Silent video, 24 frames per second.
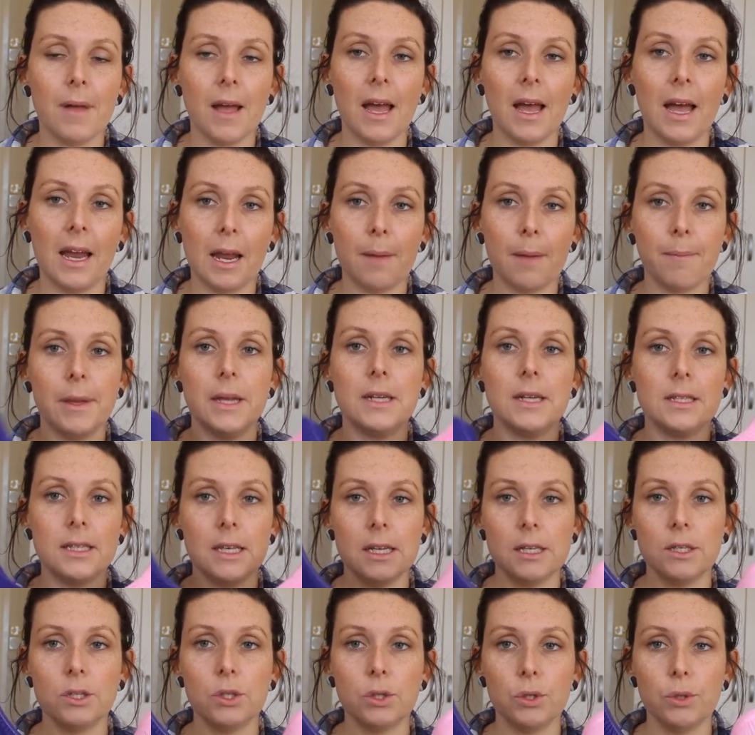and I picked
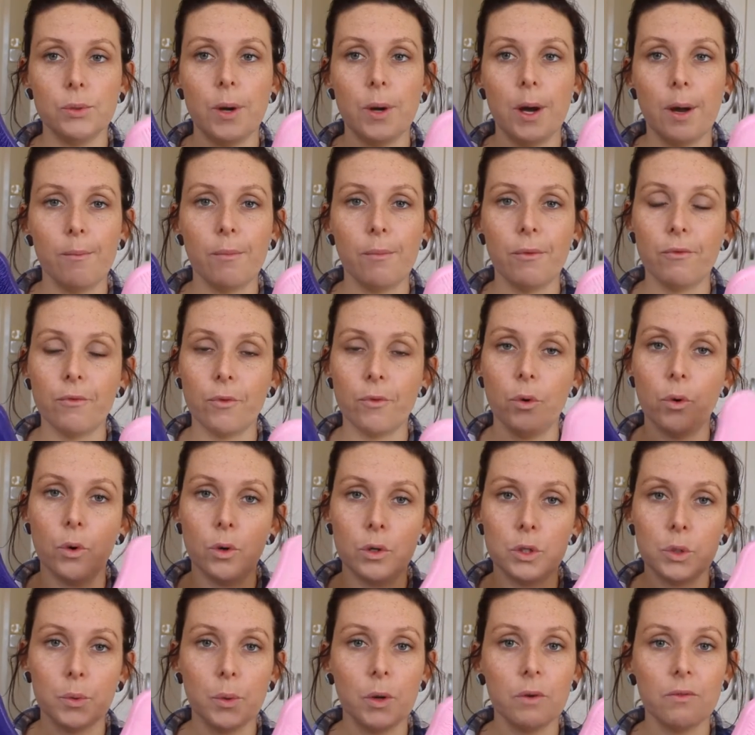these two up for
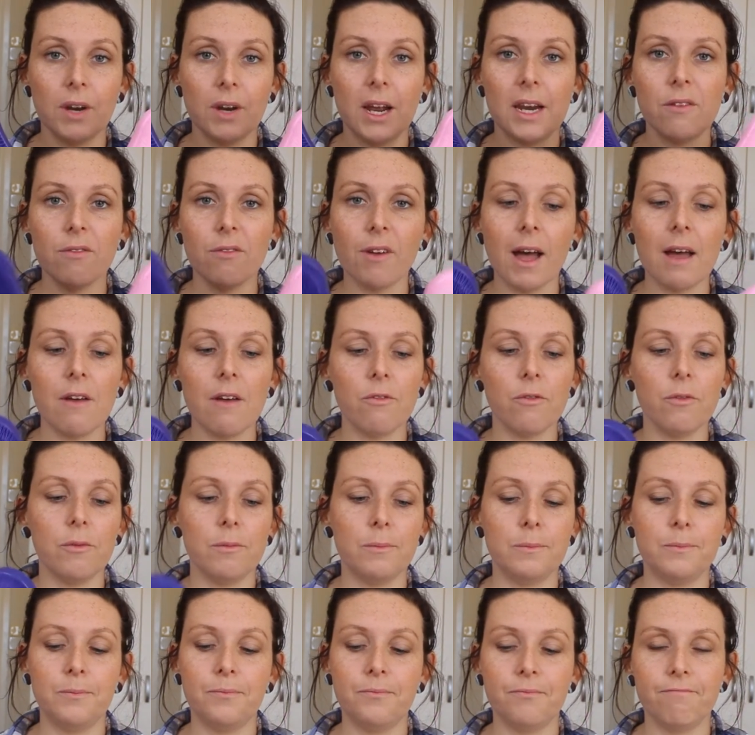$12.95.
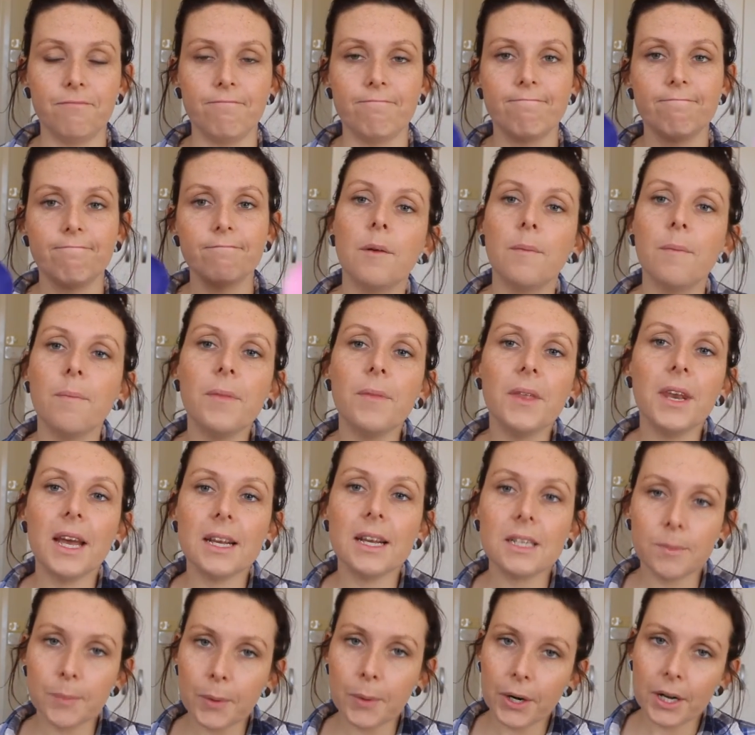The
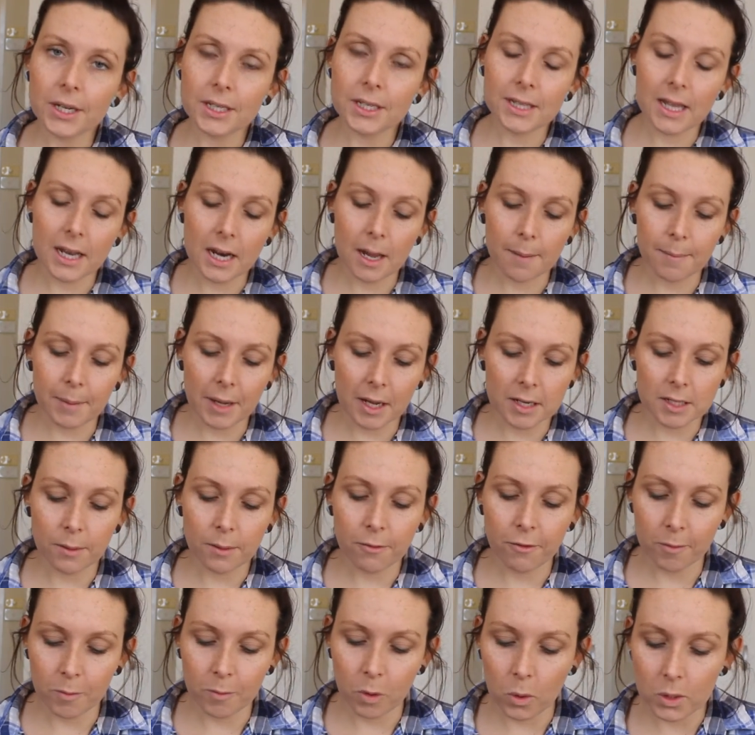next product that I picked up
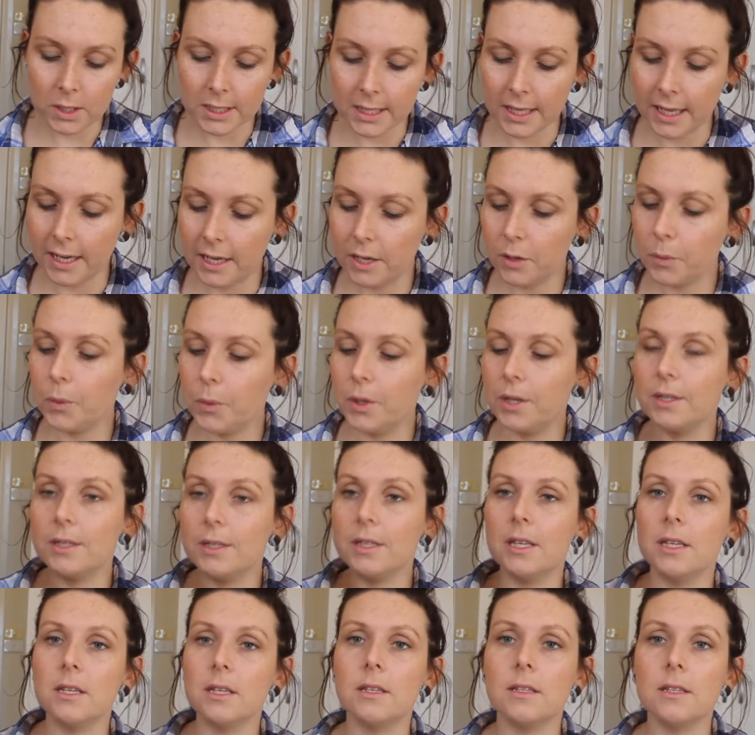from Horseland was
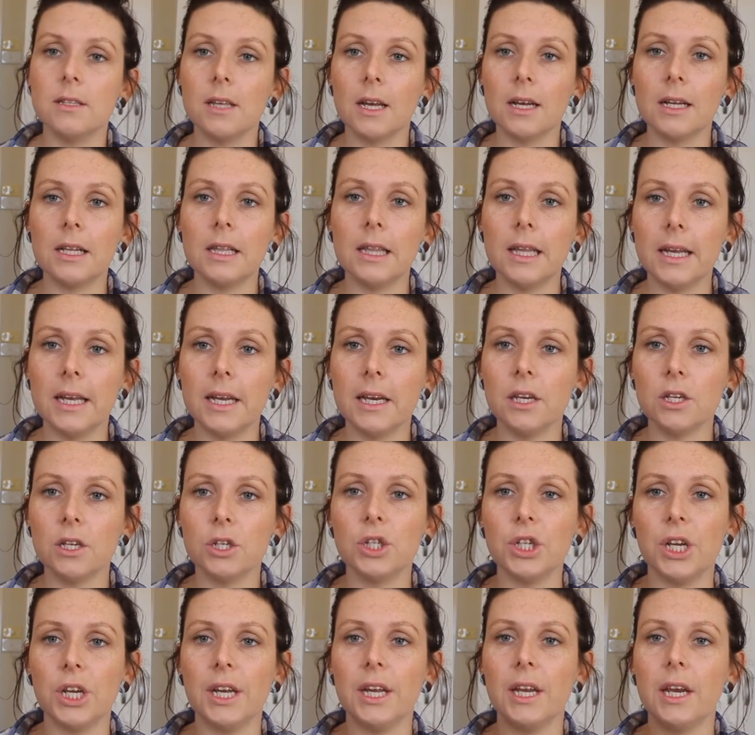this Clean
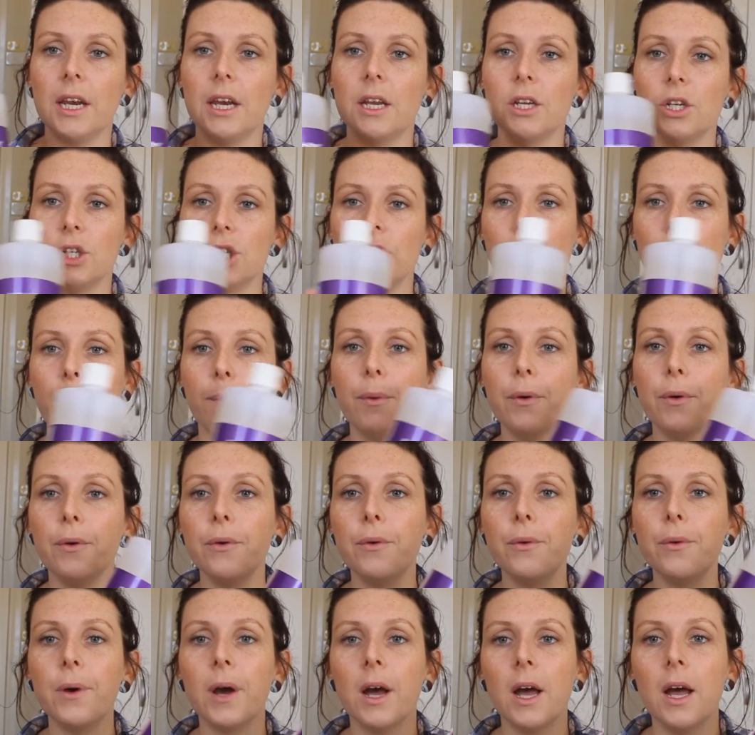Sheen
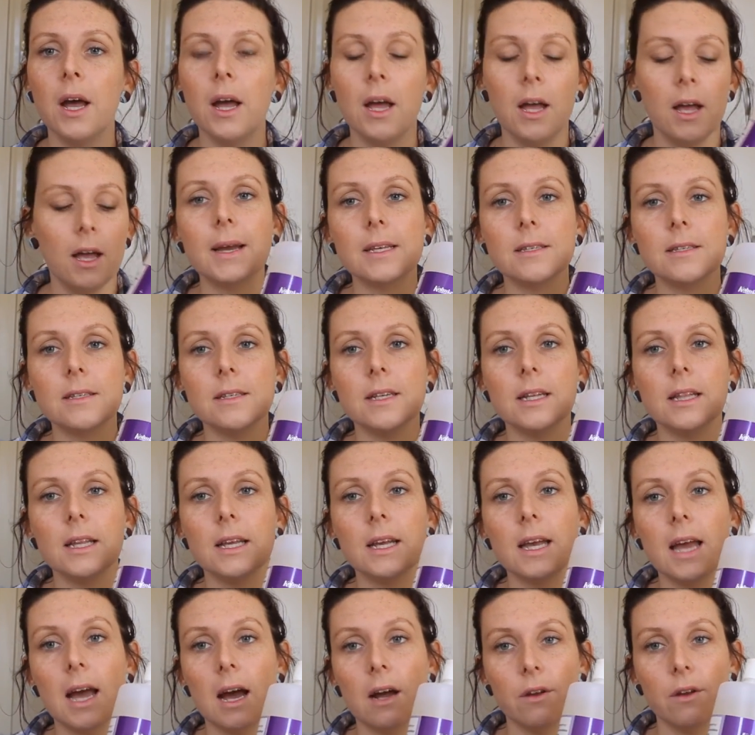Shampoo. Max
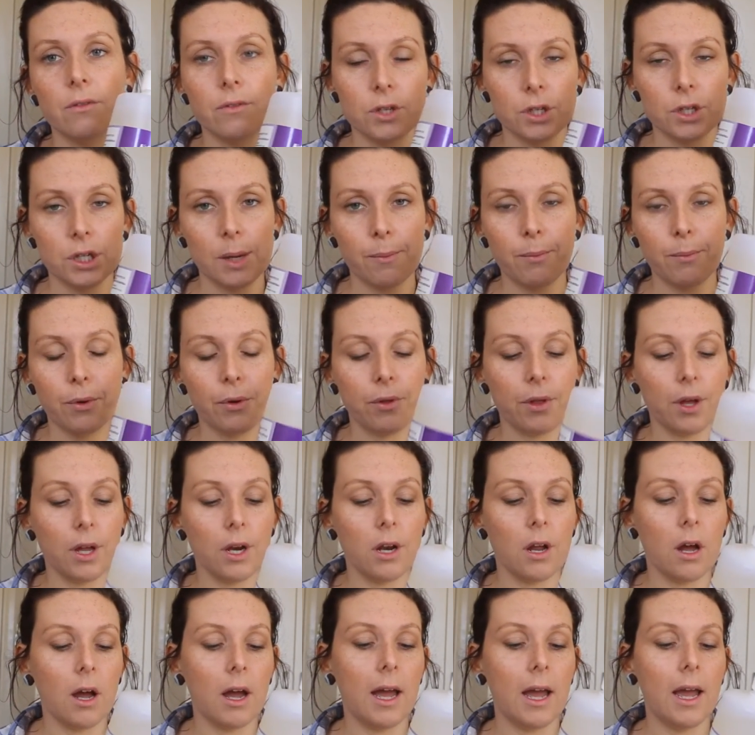nearly out of the shampoo that
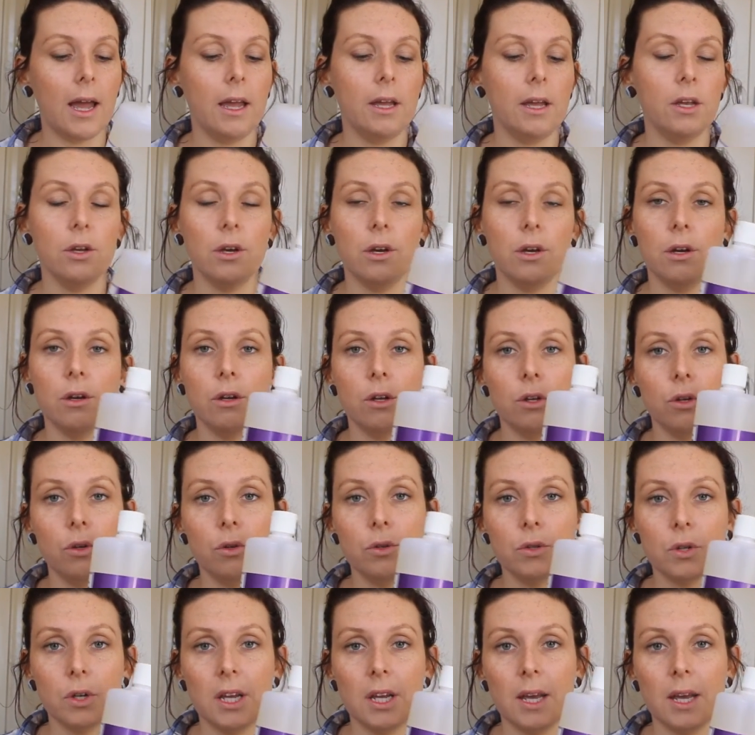I use on